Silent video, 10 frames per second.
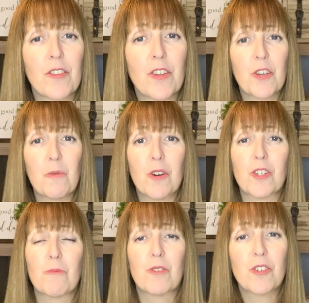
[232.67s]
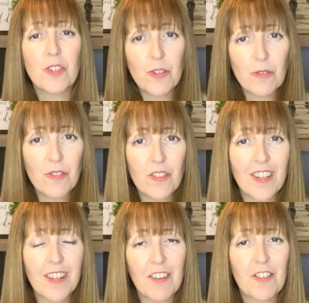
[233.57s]
you want to reduce the
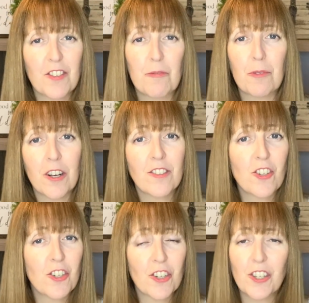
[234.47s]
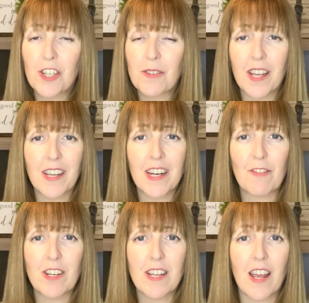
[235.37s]
levels of processed sugar you take in
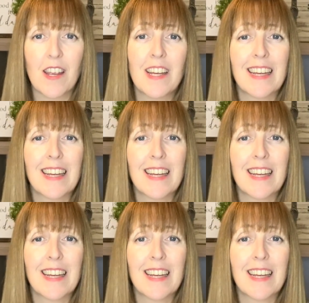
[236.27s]
every day,